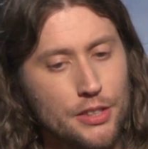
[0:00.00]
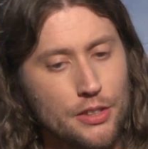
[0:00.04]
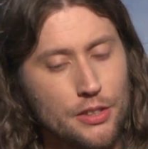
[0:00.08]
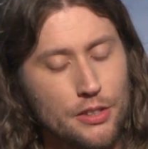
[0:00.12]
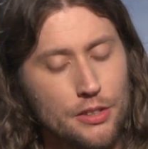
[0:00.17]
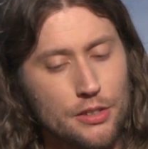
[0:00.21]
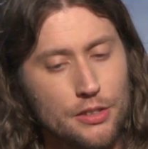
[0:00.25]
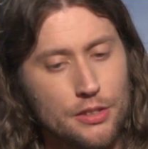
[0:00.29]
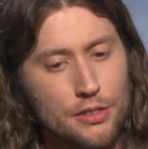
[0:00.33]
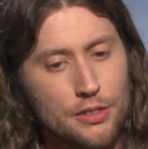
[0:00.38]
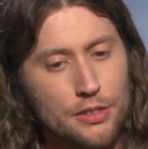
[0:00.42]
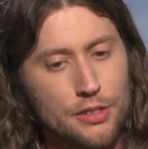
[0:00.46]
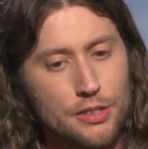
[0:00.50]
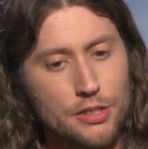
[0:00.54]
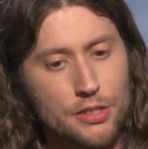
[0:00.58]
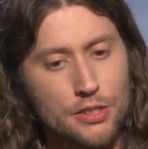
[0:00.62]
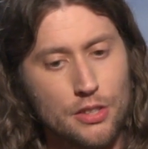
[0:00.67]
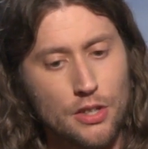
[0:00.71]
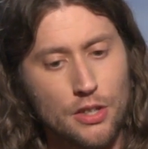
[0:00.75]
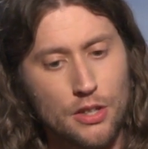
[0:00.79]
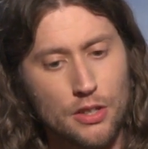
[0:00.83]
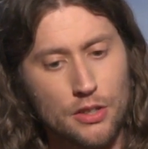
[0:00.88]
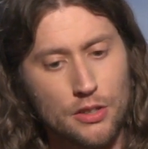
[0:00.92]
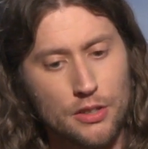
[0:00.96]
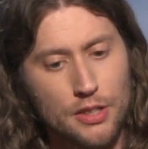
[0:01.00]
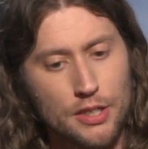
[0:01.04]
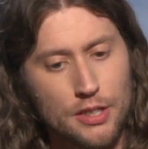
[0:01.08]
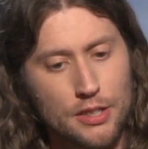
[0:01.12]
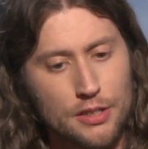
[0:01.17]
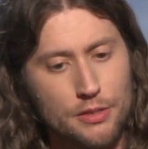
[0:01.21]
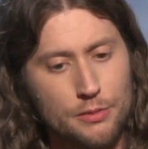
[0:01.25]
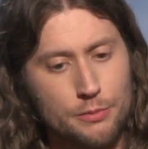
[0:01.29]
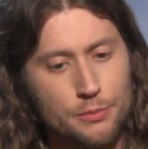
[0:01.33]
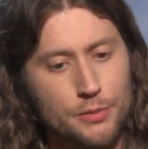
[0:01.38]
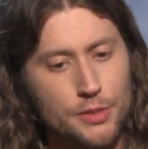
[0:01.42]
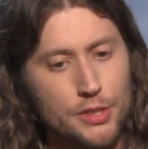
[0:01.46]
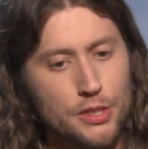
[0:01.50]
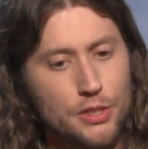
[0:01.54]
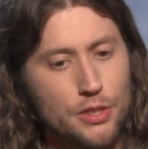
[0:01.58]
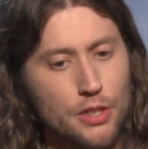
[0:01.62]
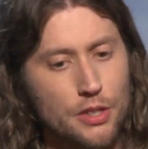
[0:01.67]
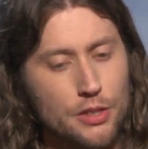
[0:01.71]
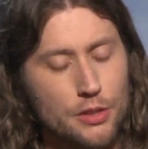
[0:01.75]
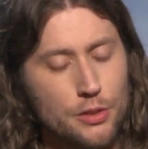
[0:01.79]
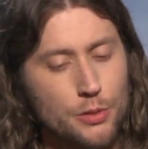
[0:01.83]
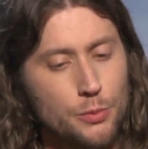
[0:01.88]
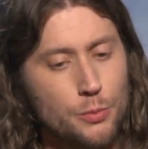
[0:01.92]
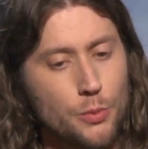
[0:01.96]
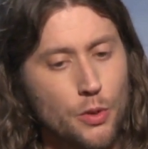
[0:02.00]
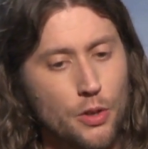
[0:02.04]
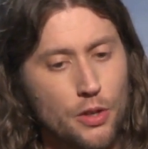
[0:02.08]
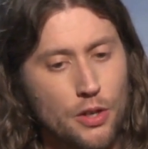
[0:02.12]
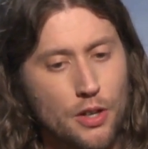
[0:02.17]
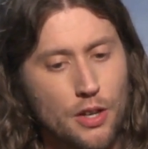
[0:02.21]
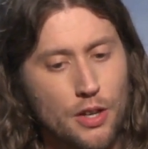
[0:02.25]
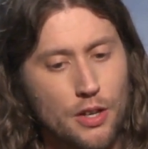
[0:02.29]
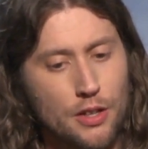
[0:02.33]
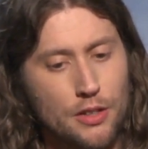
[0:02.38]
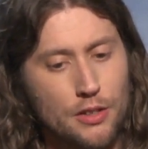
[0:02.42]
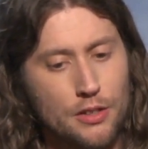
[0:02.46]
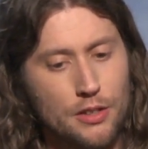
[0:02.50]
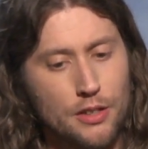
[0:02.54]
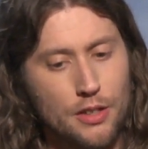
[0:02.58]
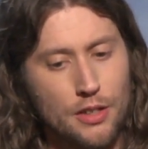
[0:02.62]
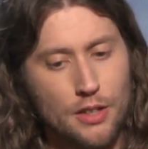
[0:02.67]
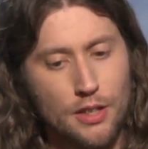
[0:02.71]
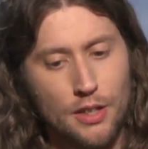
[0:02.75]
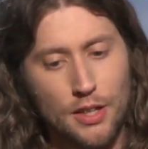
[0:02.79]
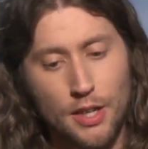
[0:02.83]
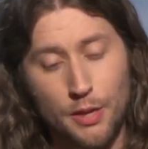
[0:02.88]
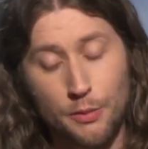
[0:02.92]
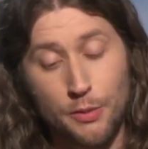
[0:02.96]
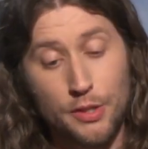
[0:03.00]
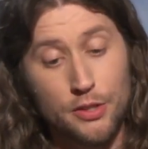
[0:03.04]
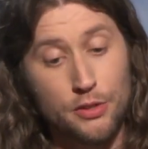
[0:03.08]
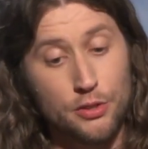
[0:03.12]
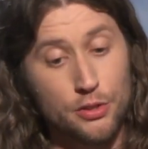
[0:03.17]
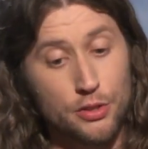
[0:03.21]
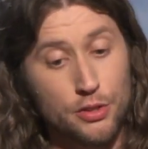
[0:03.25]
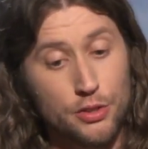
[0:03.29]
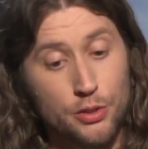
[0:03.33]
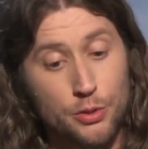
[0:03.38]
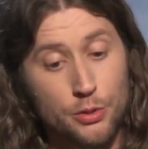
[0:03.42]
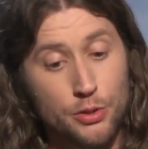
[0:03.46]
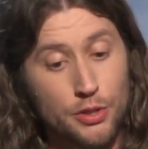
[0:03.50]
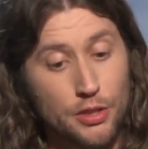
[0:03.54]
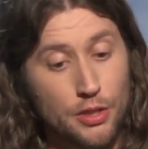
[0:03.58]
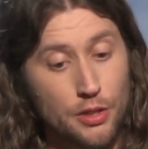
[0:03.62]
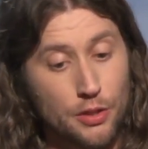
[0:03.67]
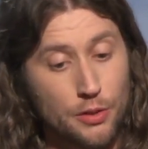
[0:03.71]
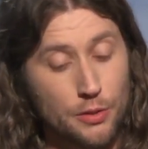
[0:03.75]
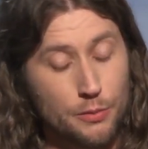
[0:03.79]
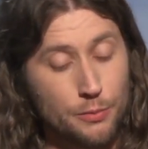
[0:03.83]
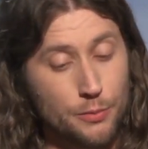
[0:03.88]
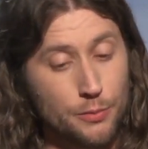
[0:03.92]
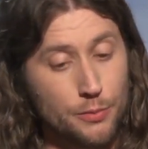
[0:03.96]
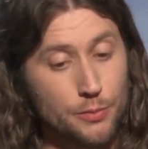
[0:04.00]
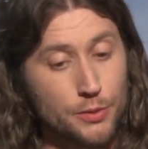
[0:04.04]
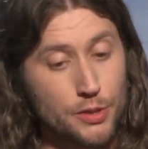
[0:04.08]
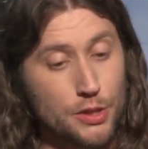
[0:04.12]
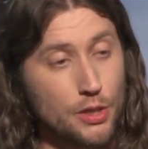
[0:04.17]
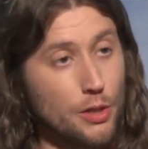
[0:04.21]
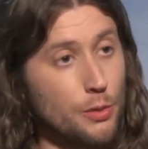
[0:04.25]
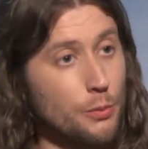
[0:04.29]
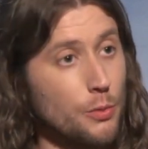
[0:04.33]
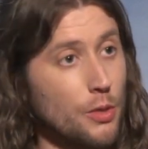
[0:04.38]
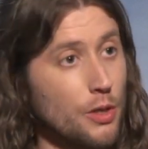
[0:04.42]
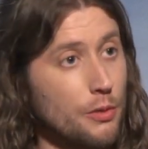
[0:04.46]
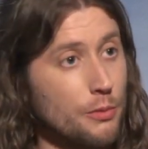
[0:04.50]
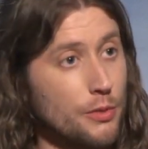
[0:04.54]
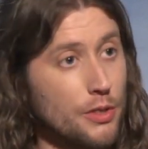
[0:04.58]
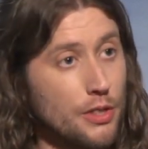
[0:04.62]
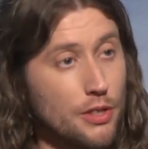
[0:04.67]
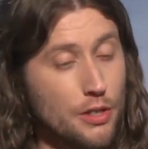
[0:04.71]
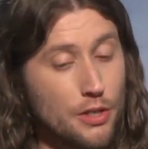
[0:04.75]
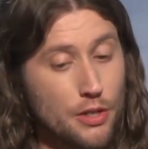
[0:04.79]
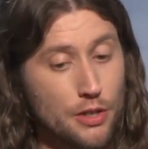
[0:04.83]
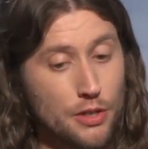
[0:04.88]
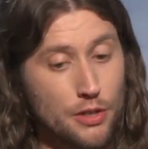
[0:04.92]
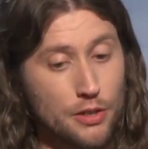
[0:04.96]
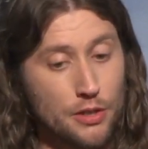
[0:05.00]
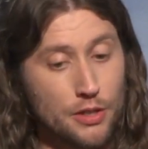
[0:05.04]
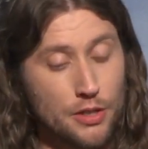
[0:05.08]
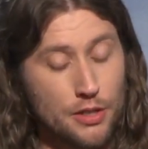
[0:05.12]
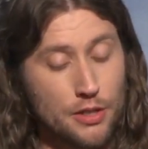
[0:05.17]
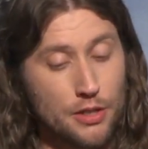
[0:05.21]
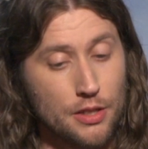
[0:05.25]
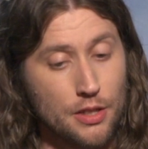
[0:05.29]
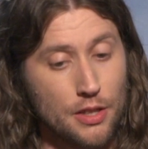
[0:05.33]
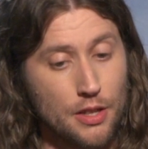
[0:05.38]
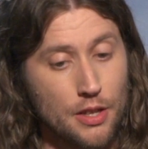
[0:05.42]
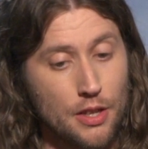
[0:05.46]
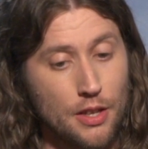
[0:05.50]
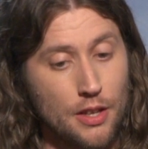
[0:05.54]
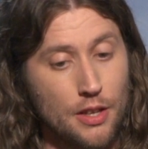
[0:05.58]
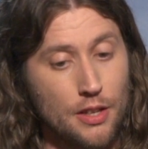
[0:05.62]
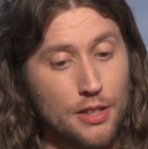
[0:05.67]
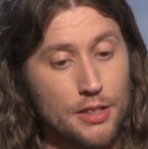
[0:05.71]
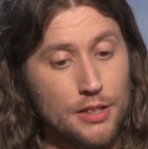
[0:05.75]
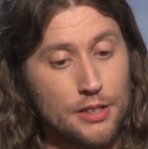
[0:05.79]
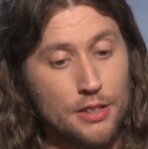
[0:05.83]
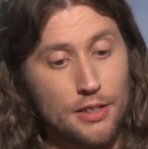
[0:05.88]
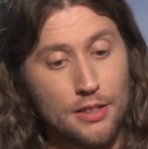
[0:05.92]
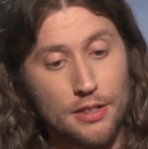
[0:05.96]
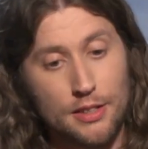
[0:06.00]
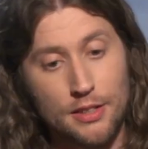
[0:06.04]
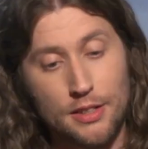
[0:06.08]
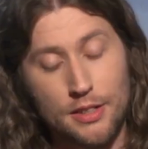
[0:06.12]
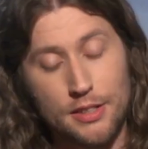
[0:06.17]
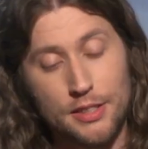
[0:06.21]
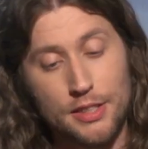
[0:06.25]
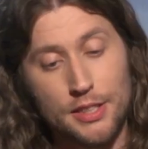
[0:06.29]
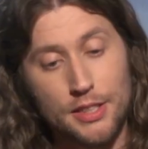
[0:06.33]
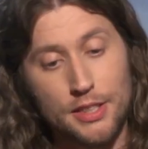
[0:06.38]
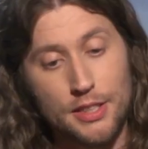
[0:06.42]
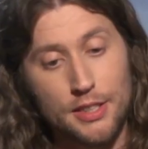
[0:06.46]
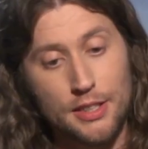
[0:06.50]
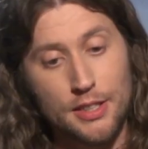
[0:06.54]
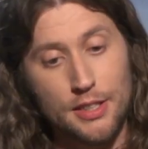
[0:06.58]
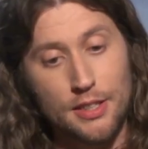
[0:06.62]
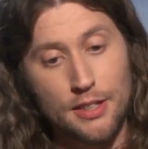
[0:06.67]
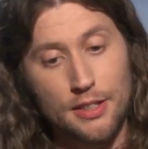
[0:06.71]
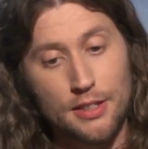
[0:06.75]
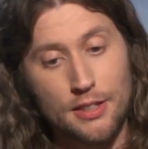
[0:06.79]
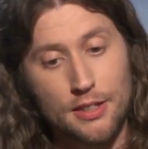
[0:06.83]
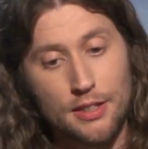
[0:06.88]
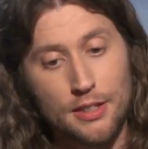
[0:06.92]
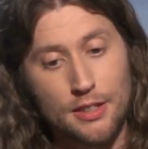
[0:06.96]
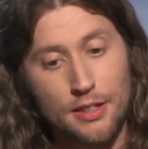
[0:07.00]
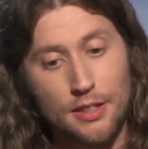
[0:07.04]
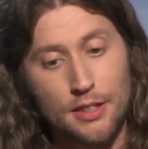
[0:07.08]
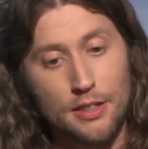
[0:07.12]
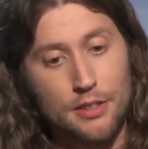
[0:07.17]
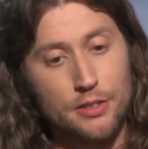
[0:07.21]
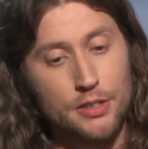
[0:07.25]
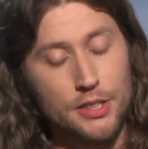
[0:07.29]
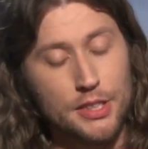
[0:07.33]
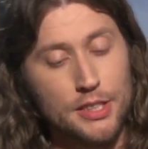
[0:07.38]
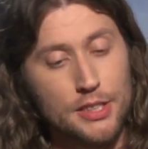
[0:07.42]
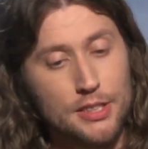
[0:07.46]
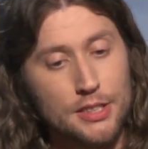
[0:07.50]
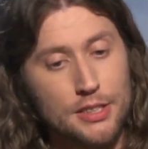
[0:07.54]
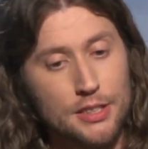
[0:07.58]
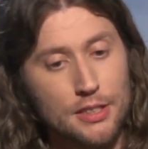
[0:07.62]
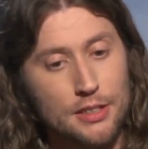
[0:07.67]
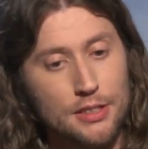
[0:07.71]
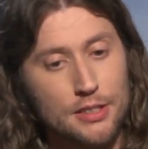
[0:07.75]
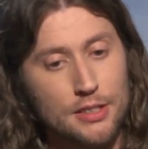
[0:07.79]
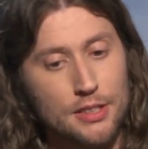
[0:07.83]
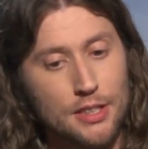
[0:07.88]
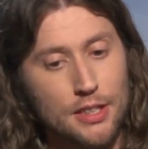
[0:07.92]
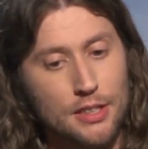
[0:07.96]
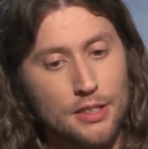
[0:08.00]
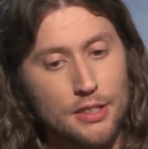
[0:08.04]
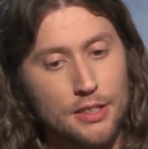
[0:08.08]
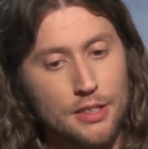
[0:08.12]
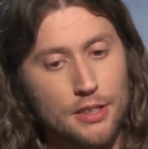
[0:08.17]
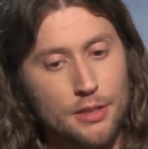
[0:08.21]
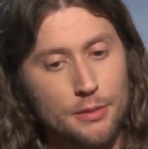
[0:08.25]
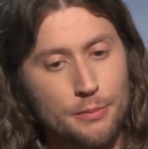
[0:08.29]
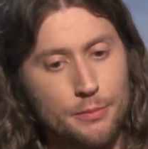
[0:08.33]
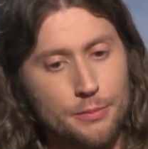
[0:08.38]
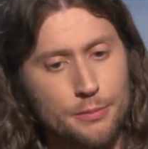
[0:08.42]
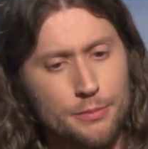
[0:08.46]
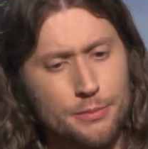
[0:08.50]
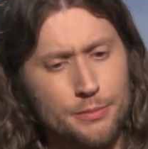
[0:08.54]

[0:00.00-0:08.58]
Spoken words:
heard the song, and we started to work on. I went into the studio and started work with her, and she, I don't know, she's such a